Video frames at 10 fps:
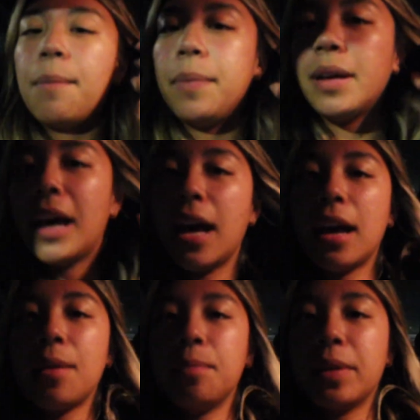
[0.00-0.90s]
But
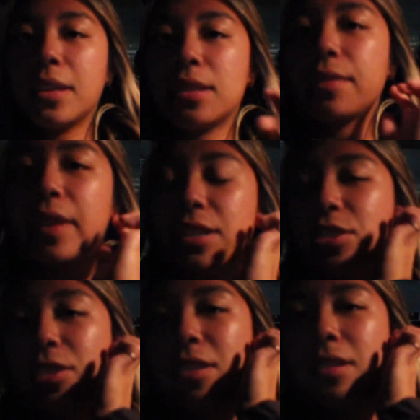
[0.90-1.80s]
because the
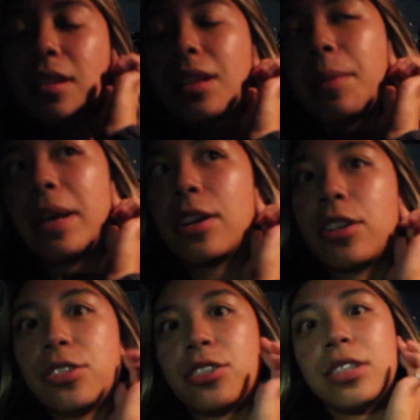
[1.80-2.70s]
fights, the main
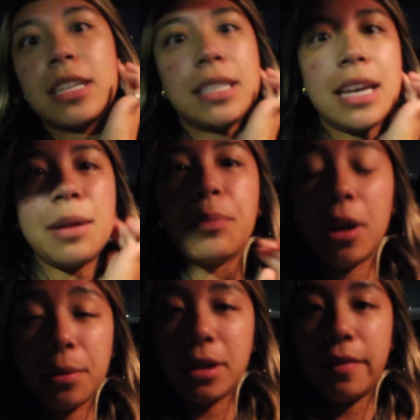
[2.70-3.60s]
card starts at 10, I'm
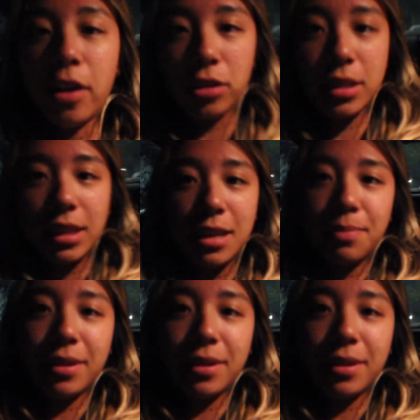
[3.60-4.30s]
probably gonna fall asleep.